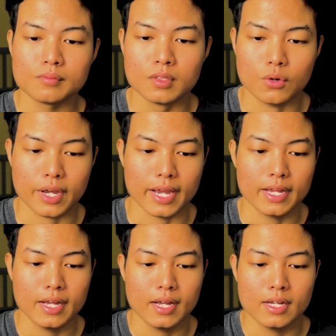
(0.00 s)
Okay,
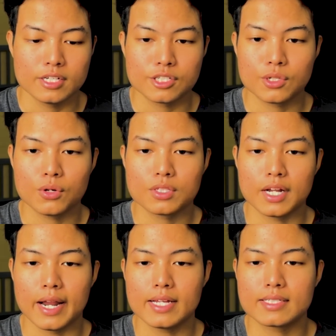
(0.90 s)
so the
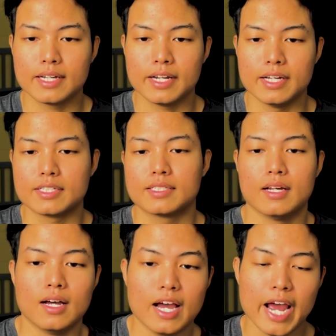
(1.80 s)
next thing is
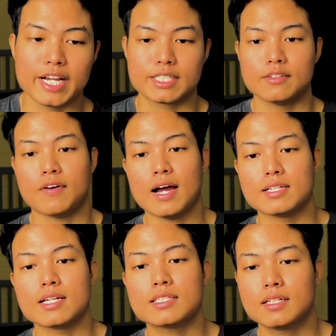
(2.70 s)
the edge
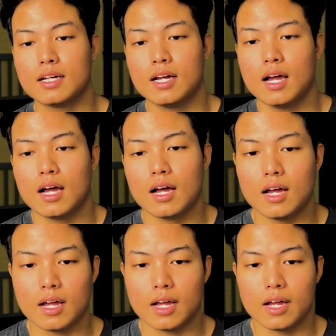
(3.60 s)
devices.
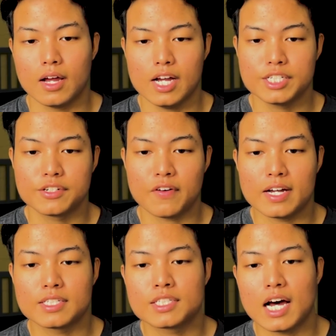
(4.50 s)
Edge
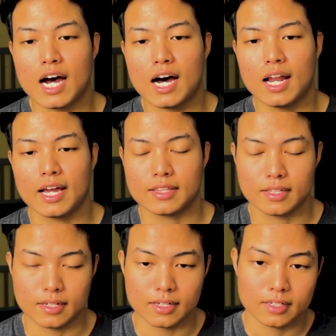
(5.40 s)
devices are like
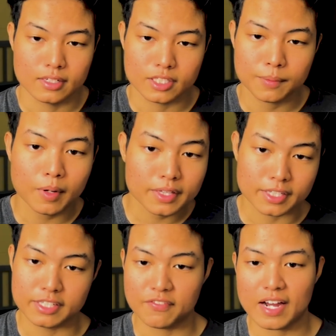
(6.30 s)
similarly the
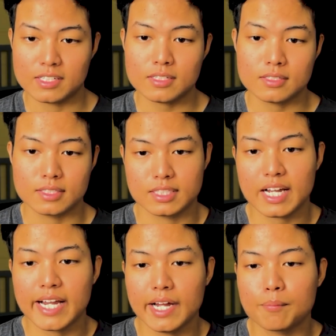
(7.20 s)
devices
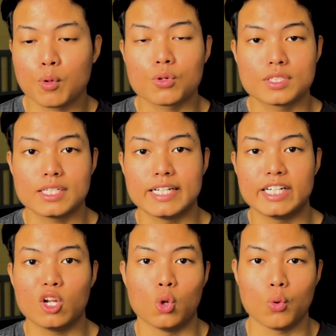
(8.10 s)
that can process
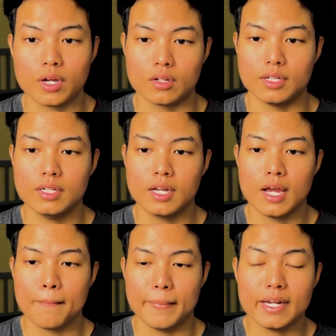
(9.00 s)
data locally,
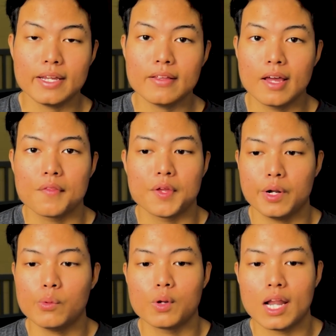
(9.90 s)
meaning they
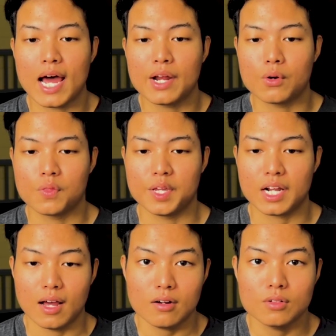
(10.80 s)
don't rely on the
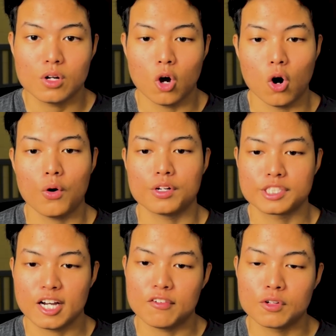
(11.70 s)
cloud or a
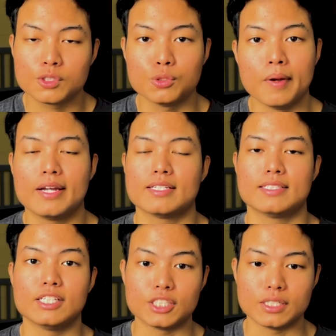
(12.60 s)
server to make
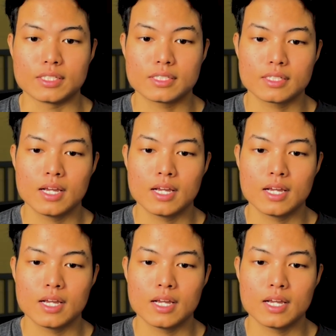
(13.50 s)
decisions.